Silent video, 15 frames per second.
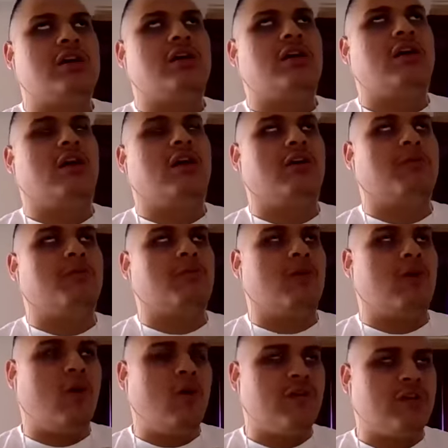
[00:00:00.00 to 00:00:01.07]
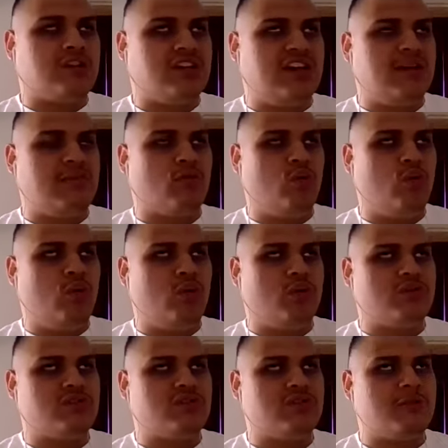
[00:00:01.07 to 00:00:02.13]
um, overtime
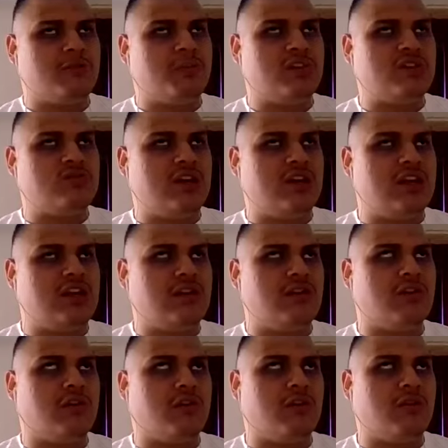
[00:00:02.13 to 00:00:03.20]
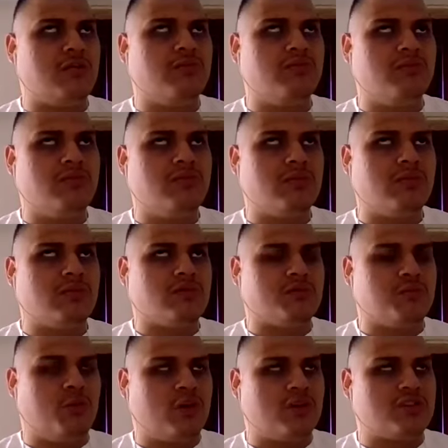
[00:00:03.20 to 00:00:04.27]
rules between, you know,
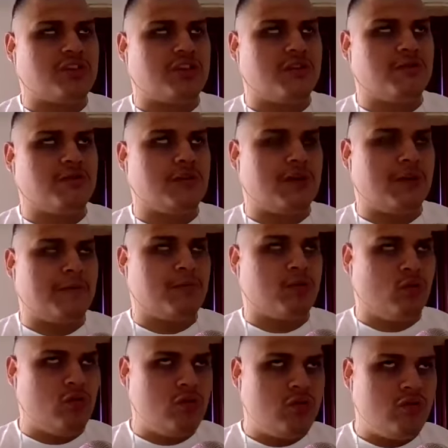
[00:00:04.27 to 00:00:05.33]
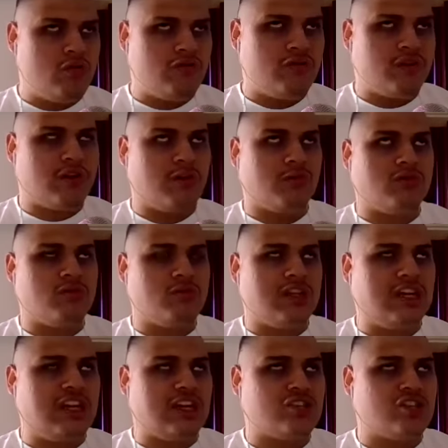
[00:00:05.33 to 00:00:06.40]
sports could, could improve? You know, do they
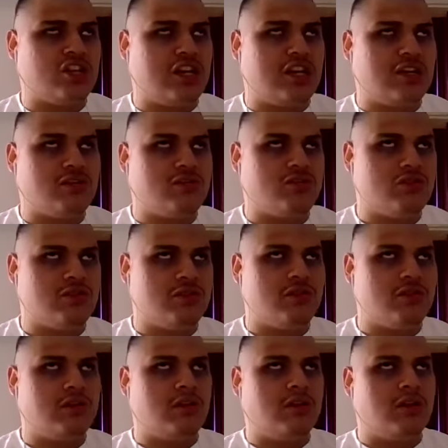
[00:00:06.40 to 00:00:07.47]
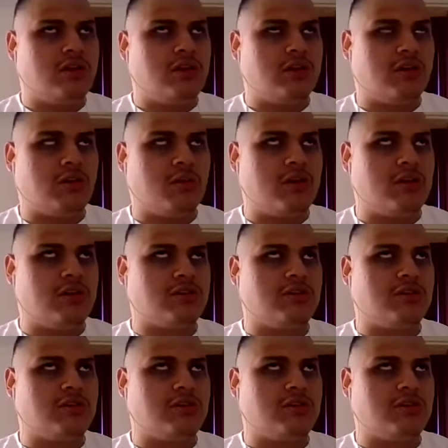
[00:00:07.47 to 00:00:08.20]
need to change? You know, what are your